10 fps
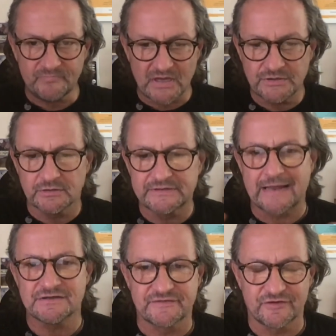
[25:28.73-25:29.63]
you'll
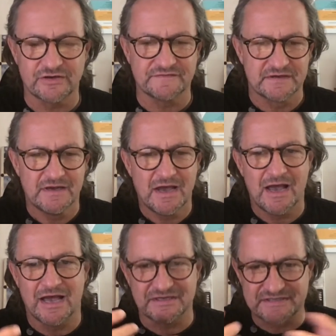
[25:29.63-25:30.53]
doubtless have heard
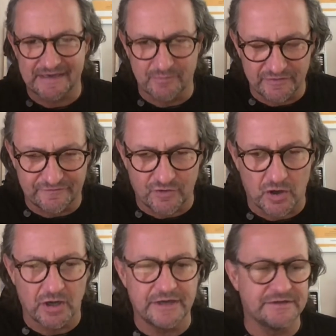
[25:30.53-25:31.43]
of Sigmund
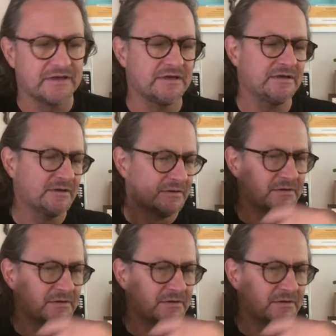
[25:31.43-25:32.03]
Freud, the